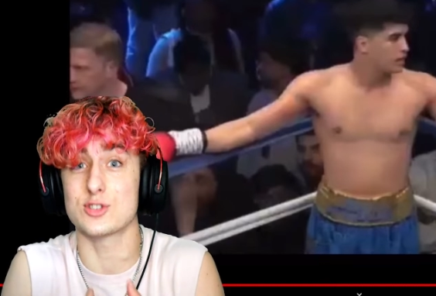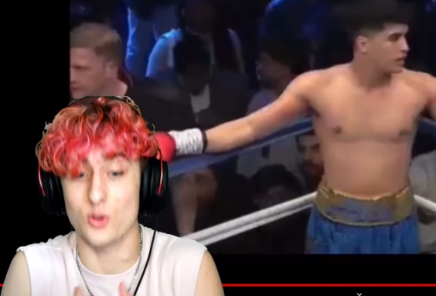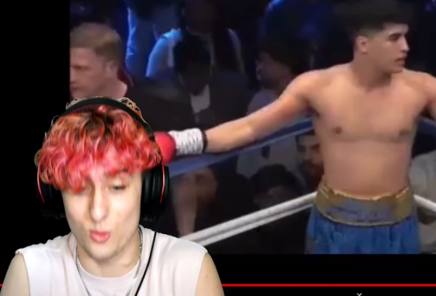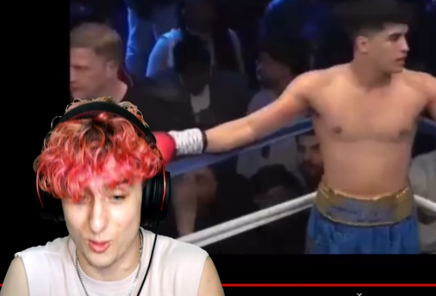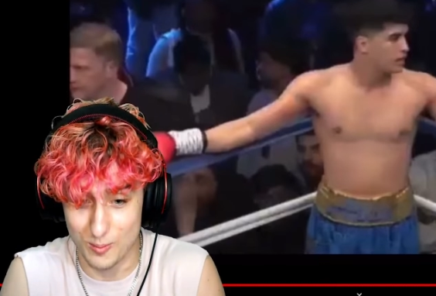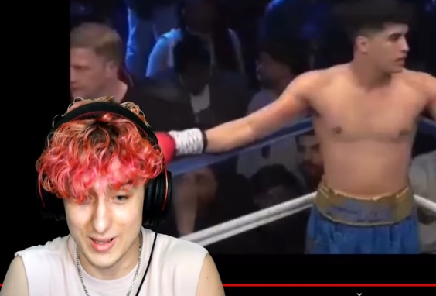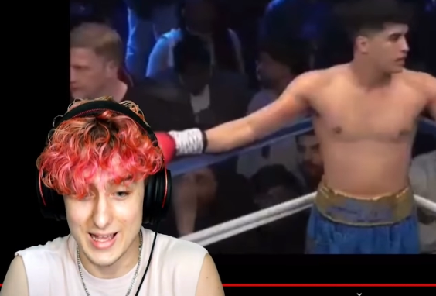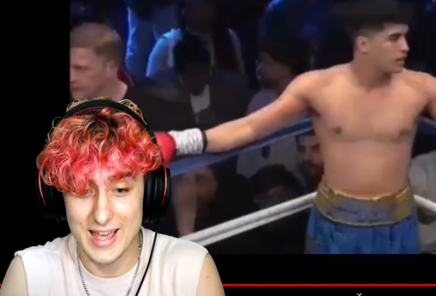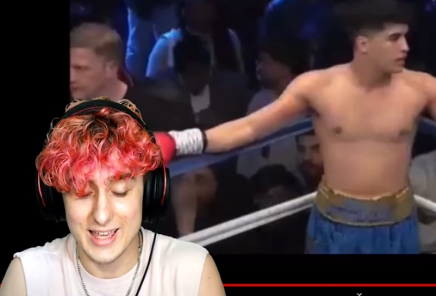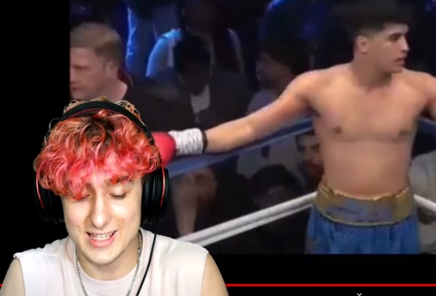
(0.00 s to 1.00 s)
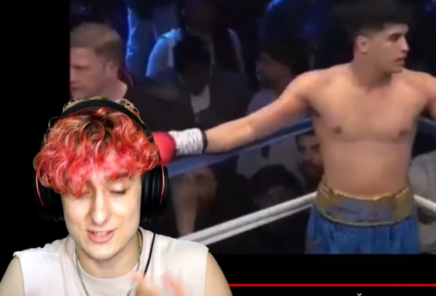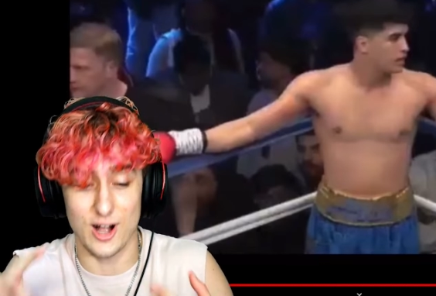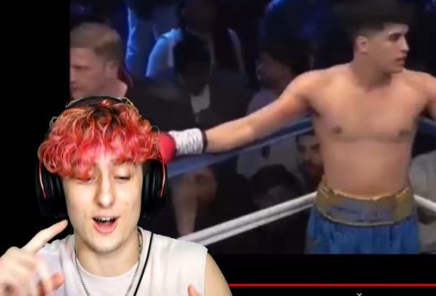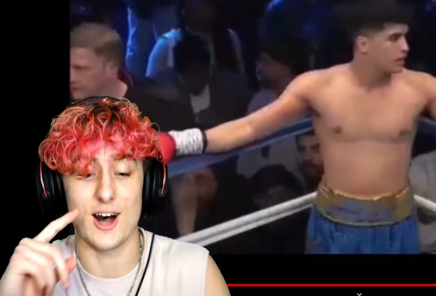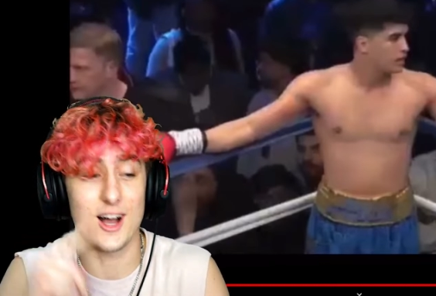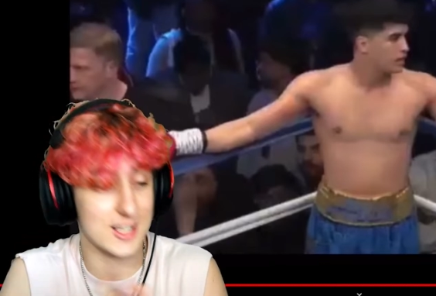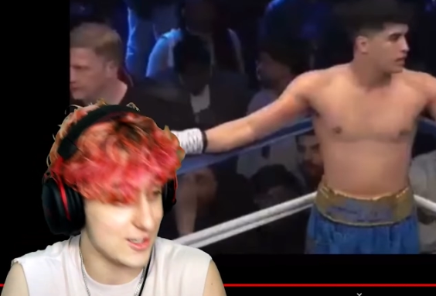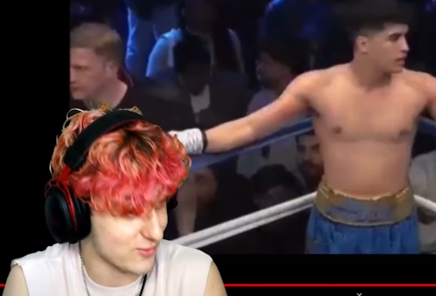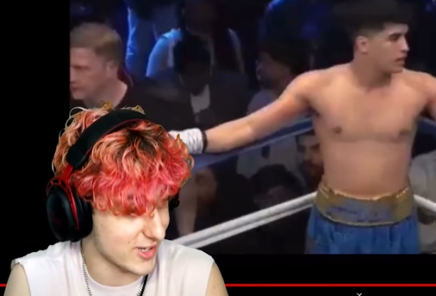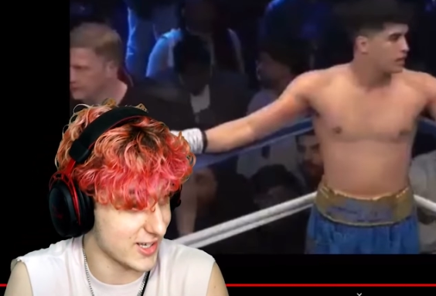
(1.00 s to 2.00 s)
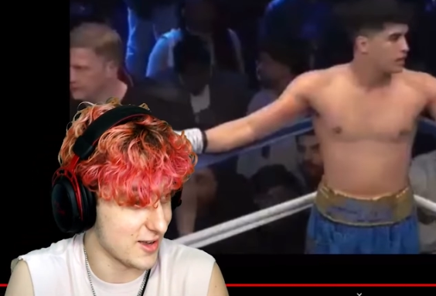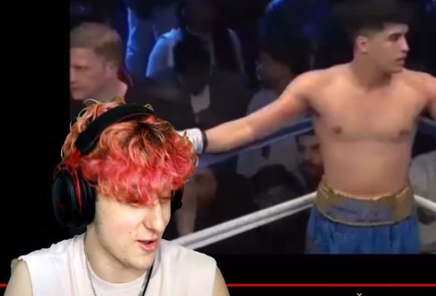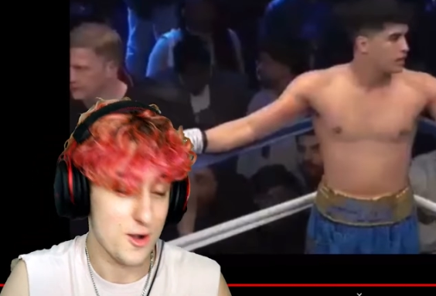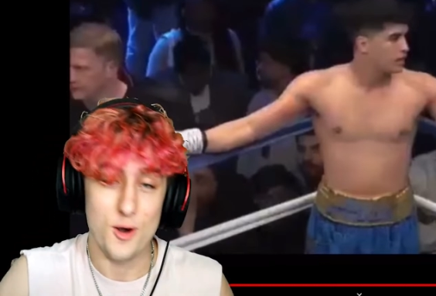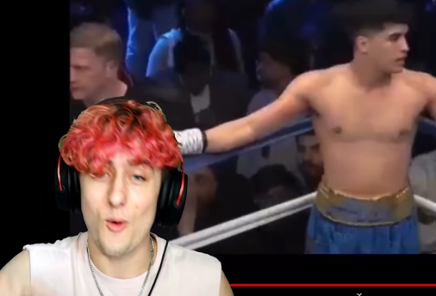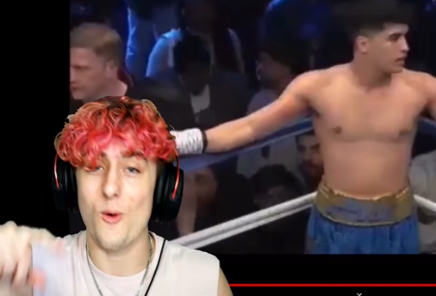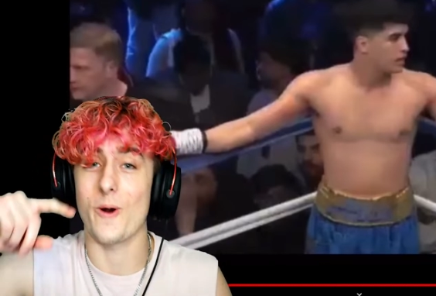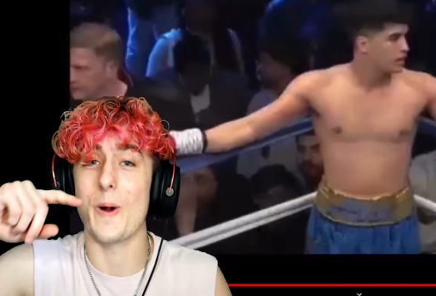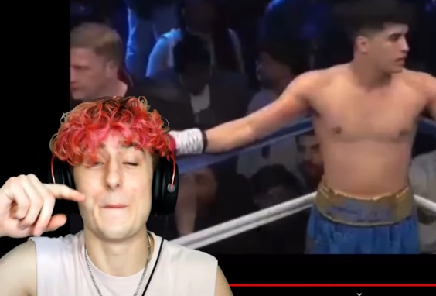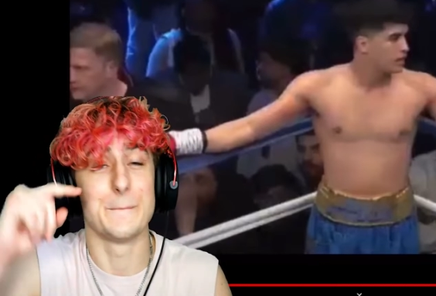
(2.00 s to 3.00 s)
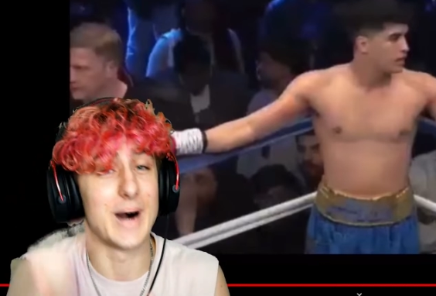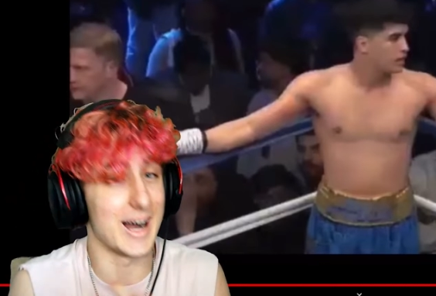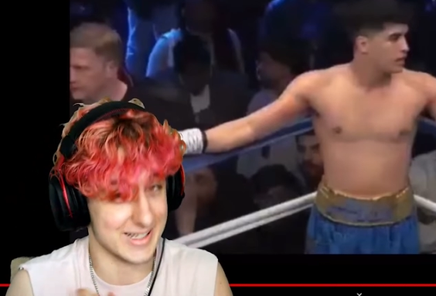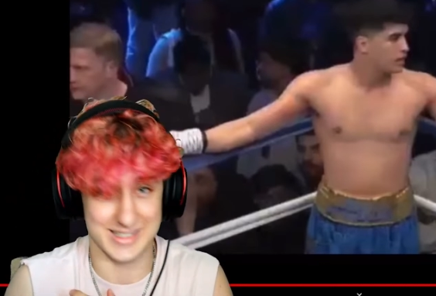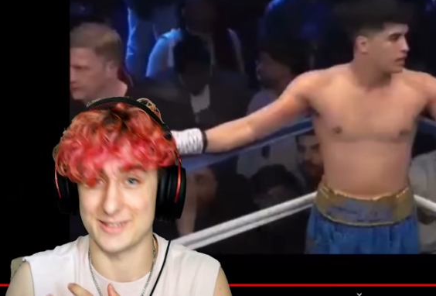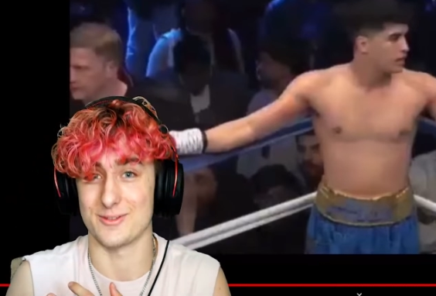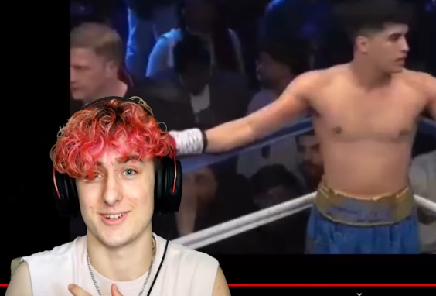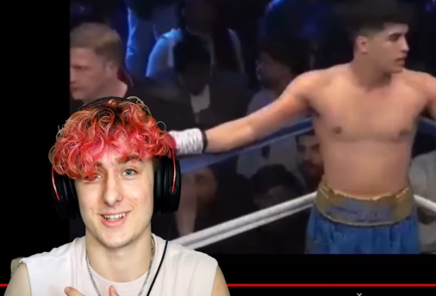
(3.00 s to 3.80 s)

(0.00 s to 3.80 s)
Speaker 1: storm is a hockey ring or a boxing ring.